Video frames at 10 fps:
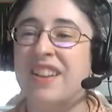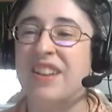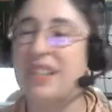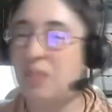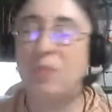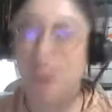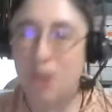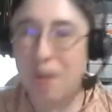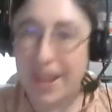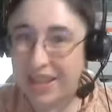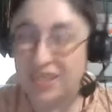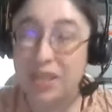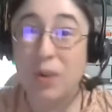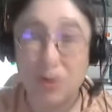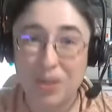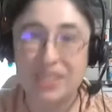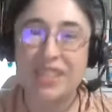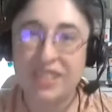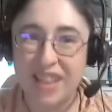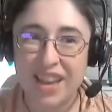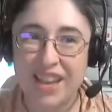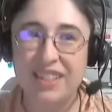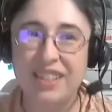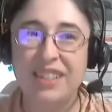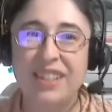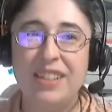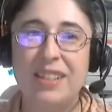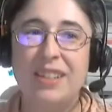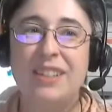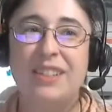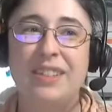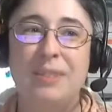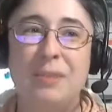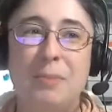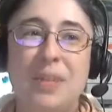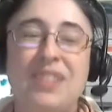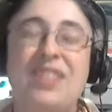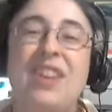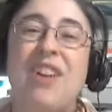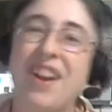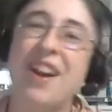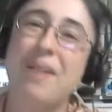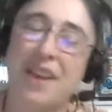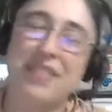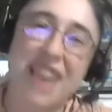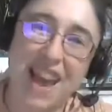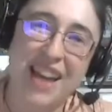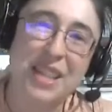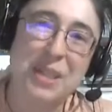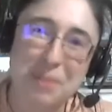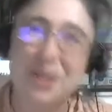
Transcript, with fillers: Can someone go back and see what it was he said? Because the archive had the ad in the